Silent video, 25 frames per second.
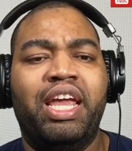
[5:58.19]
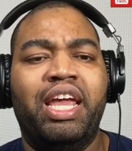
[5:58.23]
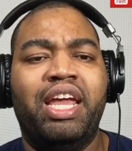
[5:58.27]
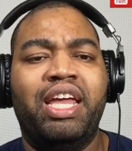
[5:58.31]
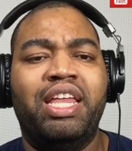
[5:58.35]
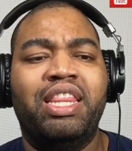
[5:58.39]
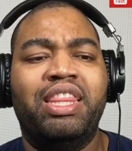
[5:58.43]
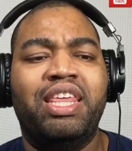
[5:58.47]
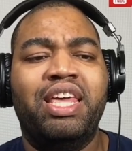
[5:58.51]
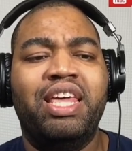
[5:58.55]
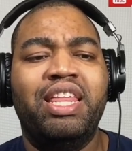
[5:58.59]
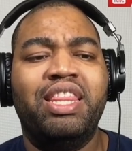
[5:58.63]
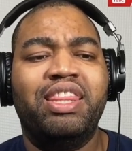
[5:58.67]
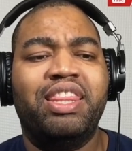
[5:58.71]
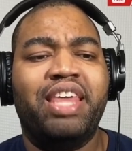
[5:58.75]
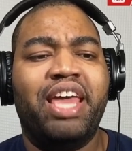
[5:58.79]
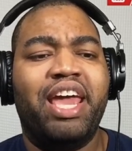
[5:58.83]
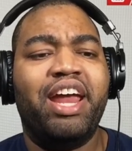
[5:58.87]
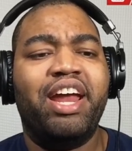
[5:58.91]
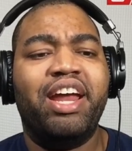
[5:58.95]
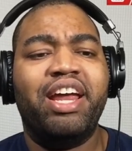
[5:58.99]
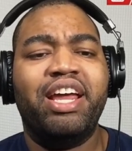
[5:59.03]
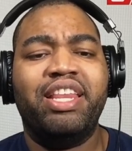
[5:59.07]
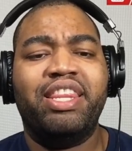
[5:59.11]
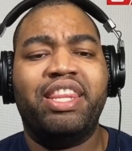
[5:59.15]
And then
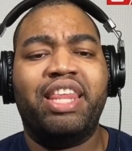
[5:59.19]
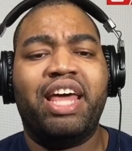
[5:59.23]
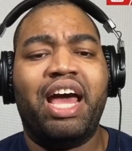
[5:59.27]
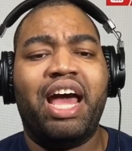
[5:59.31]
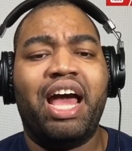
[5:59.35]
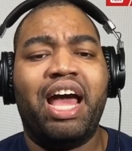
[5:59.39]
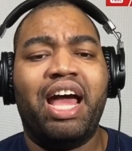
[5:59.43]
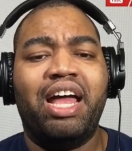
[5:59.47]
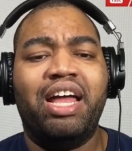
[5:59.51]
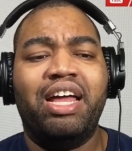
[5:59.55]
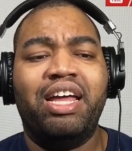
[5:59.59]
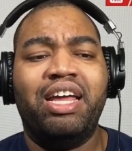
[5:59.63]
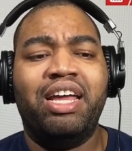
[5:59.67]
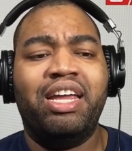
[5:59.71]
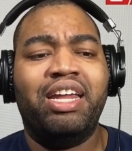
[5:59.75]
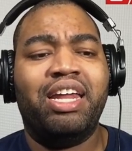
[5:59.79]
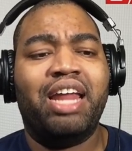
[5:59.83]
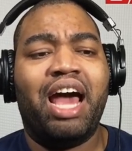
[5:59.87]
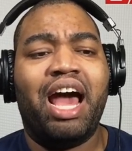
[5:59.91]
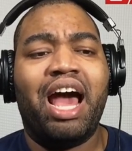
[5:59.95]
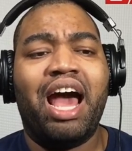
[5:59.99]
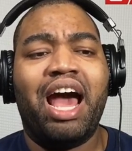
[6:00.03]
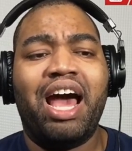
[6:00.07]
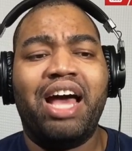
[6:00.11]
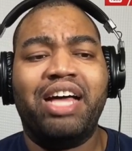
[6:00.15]
they're in a
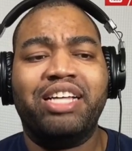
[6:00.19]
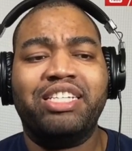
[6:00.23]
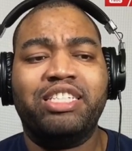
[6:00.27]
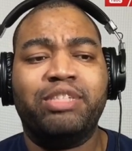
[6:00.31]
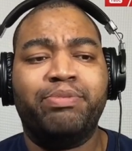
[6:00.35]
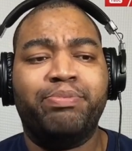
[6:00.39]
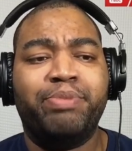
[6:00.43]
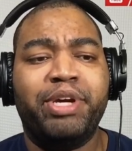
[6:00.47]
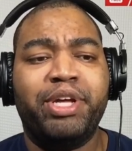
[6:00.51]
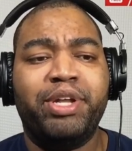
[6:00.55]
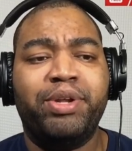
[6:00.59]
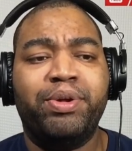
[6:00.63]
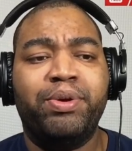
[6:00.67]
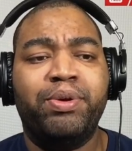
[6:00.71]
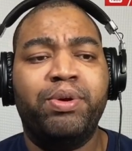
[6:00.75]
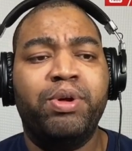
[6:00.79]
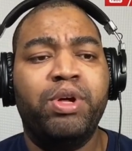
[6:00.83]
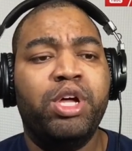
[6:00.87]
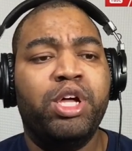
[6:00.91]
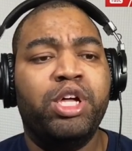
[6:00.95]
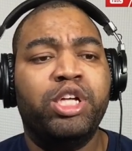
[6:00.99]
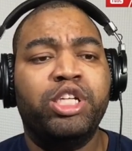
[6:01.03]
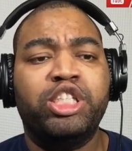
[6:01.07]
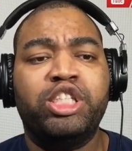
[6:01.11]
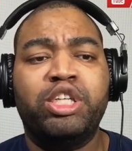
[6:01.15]
hospital.
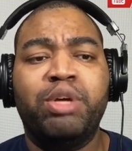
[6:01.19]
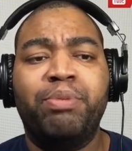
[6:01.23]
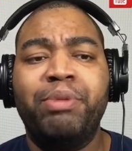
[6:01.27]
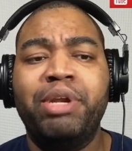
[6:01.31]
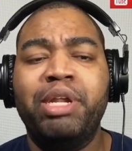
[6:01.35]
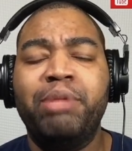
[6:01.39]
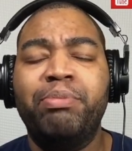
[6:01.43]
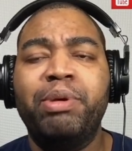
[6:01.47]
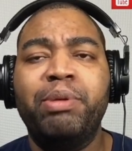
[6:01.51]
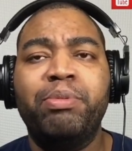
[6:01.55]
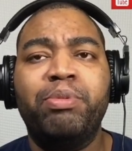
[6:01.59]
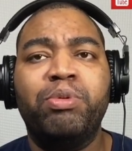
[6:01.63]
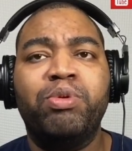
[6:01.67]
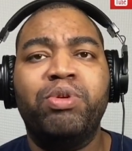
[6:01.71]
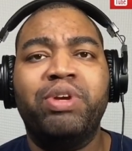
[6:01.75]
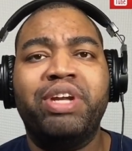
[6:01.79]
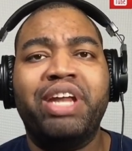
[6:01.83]
So many people